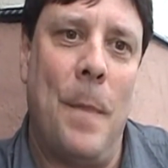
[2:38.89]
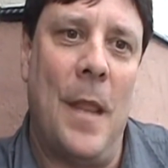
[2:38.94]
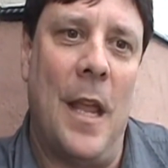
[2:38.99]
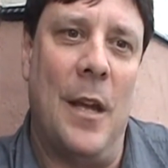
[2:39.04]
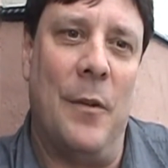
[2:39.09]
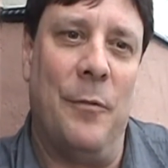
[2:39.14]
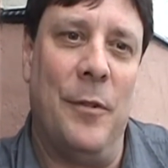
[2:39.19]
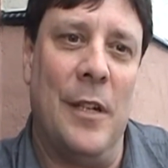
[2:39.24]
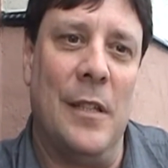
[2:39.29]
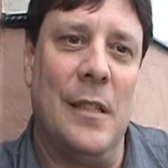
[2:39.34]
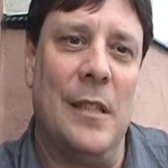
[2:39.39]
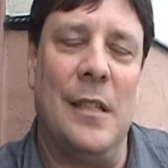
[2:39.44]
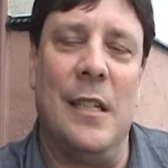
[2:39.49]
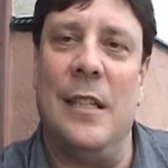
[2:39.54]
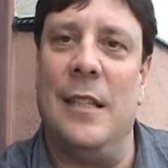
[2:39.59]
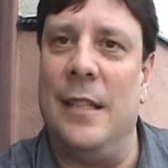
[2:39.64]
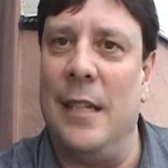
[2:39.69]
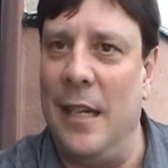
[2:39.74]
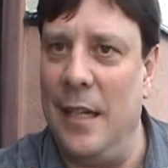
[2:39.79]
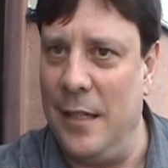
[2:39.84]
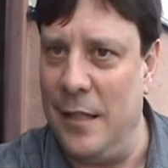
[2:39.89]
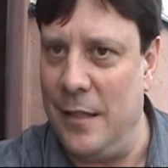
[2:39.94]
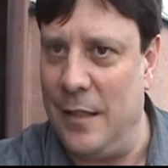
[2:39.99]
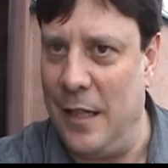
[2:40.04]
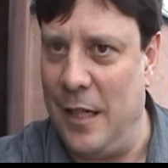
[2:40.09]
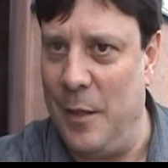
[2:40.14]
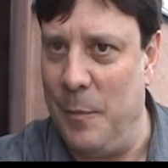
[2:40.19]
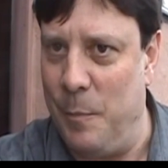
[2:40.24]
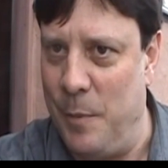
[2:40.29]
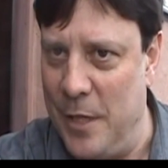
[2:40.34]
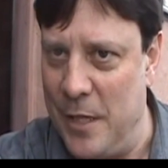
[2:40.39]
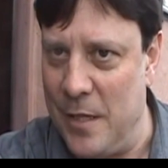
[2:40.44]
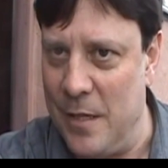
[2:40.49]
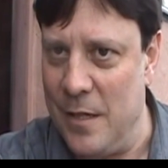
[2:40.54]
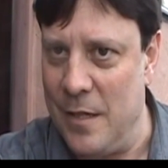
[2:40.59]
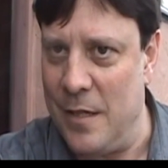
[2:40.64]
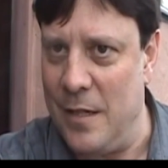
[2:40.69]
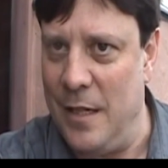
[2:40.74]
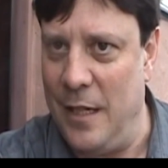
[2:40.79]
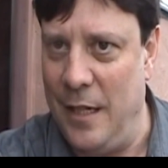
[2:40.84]
I felt that the day-to-day
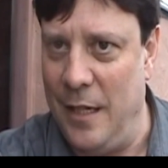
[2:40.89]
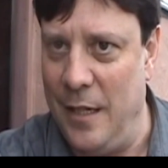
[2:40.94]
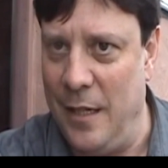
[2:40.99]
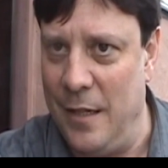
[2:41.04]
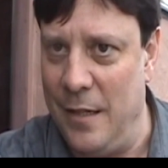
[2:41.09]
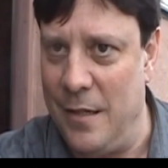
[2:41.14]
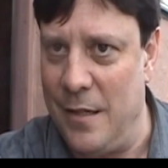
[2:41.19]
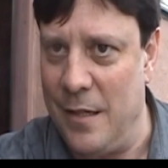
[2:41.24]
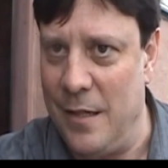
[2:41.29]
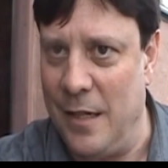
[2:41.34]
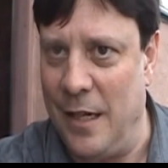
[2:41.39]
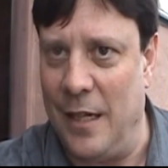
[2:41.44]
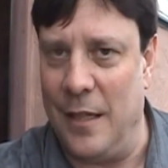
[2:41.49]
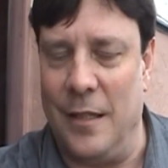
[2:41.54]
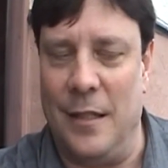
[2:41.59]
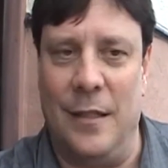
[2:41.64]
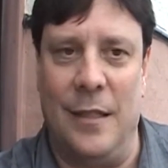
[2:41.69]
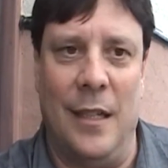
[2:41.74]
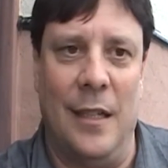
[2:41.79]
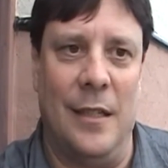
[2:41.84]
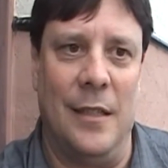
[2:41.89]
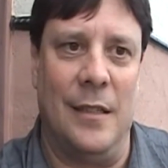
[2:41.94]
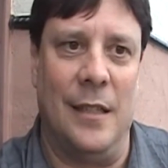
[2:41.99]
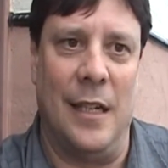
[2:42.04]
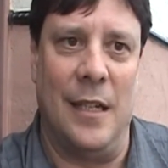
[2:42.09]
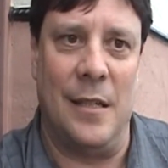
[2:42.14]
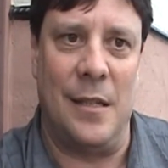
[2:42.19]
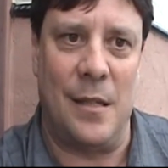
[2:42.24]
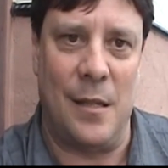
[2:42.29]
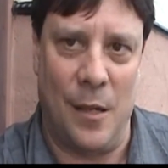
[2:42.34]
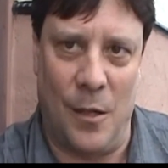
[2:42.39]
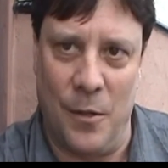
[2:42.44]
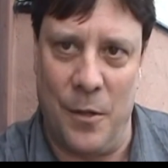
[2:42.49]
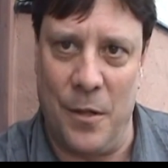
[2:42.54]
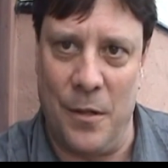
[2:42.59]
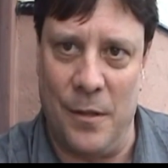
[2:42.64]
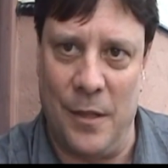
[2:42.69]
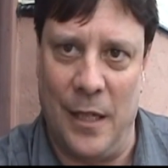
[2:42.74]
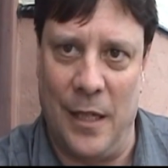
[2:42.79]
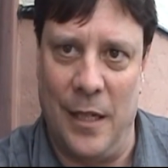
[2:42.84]
business needs and the day-to-day -day
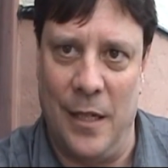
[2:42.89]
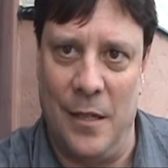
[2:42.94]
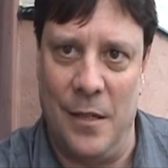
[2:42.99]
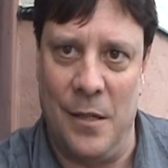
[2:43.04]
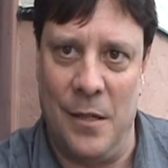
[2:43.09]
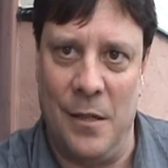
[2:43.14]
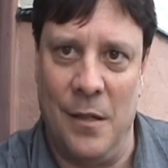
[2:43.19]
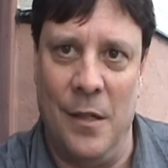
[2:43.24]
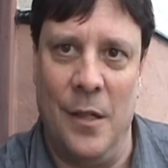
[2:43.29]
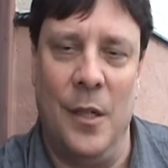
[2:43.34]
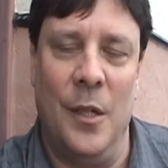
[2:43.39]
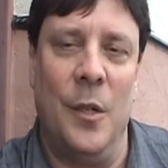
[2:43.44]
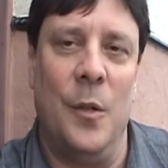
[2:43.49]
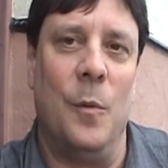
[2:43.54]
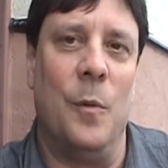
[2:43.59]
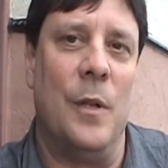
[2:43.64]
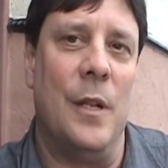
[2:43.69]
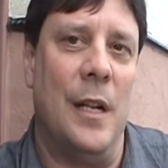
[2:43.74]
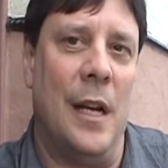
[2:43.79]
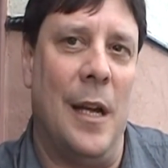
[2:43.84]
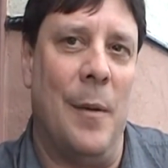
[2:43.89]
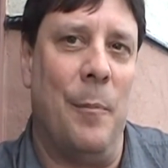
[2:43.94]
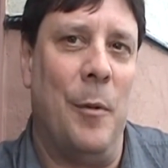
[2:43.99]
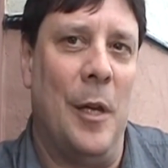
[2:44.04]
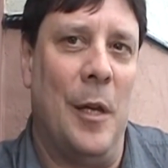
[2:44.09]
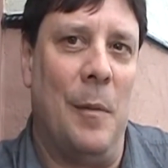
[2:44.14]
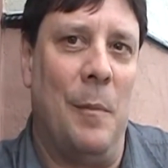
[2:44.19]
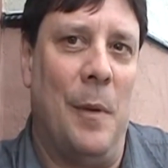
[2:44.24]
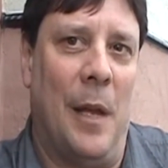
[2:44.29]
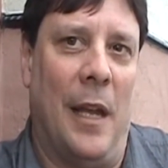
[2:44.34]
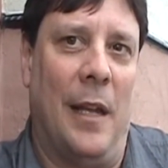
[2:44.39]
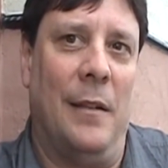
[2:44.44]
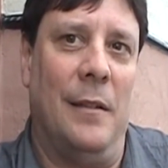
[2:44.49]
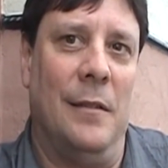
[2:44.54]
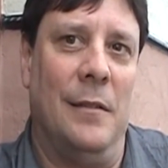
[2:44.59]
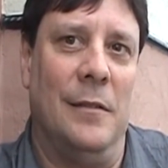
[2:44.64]
social needs mm -hmm. were not being met.